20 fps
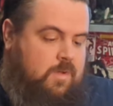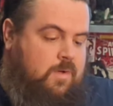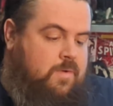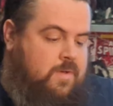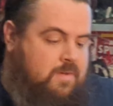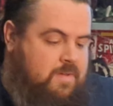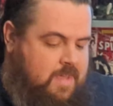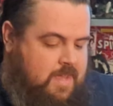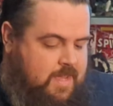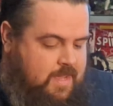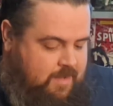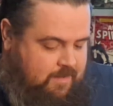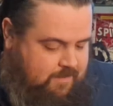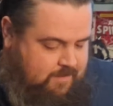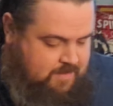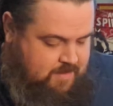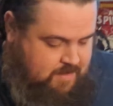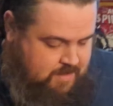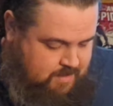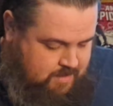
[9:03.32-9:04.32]
okay.
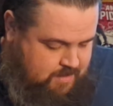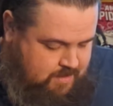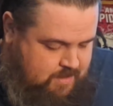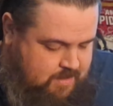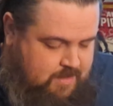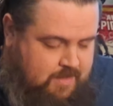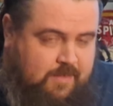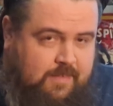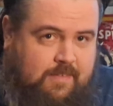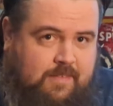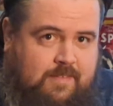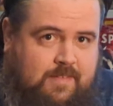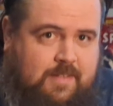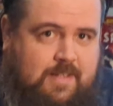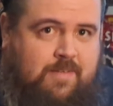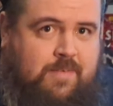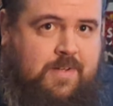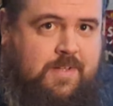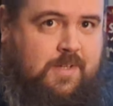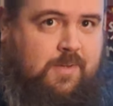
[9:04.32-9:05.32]

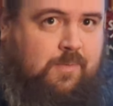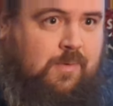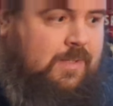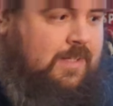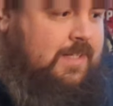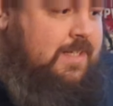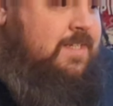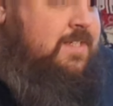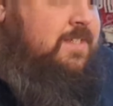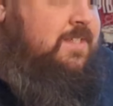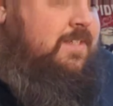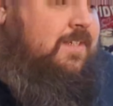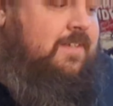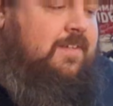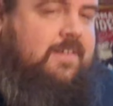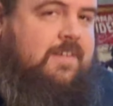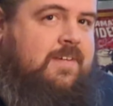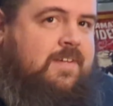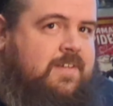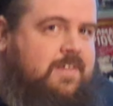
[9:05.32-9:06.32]
Now I know what it is.
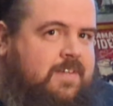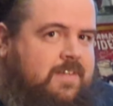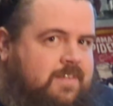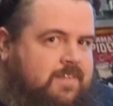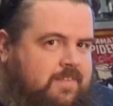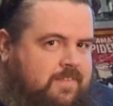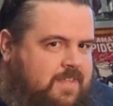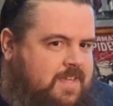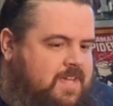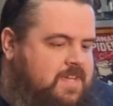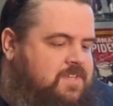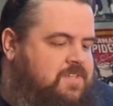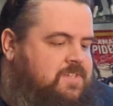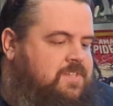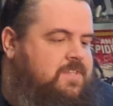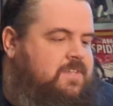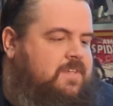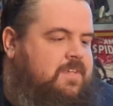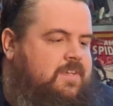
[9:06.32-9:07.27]
This